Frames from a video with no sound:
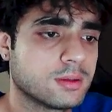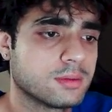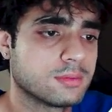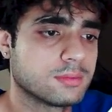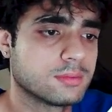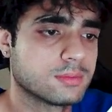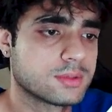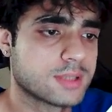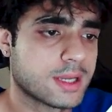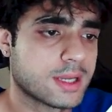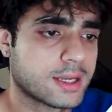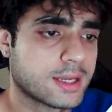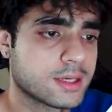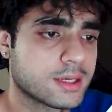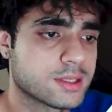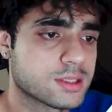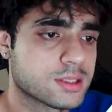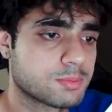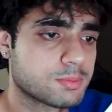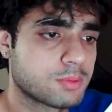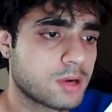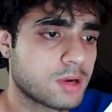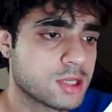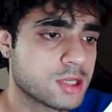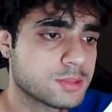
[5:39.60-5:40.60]
Second is the
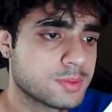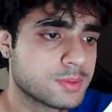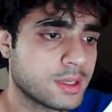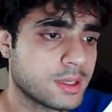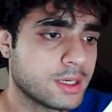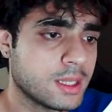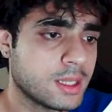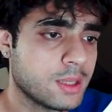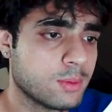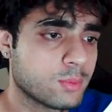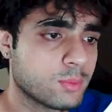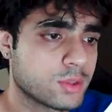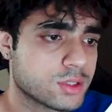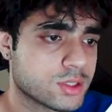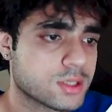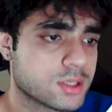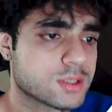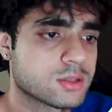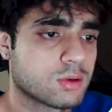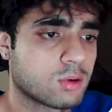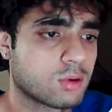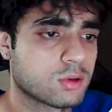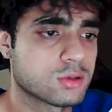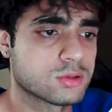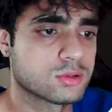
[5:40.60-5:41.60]
prospect name, which is
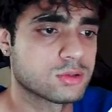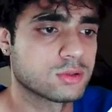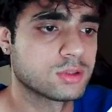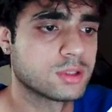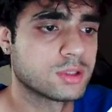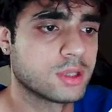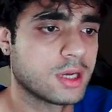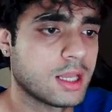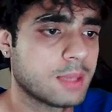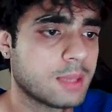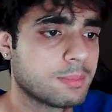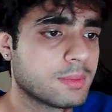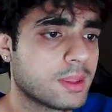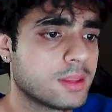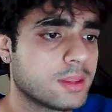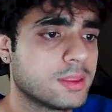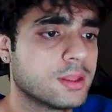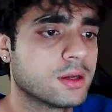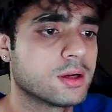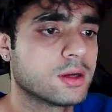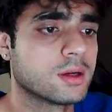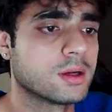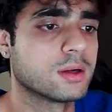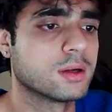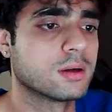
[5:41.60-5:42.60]
also the name that
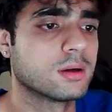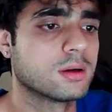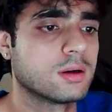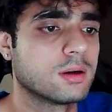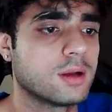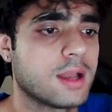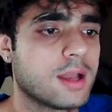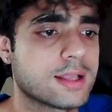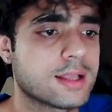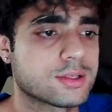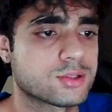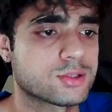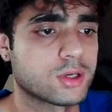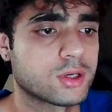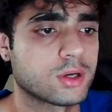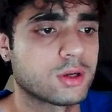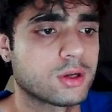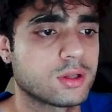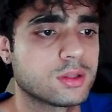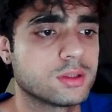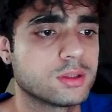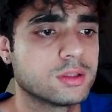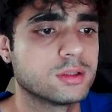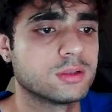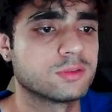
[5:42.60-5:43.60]
they're answering
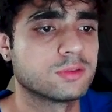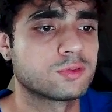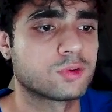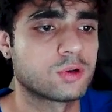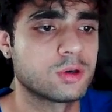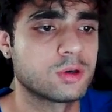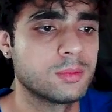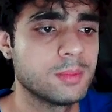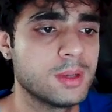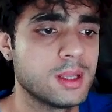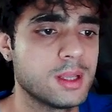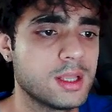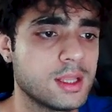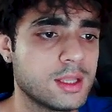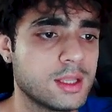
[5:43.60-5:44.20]
on the form.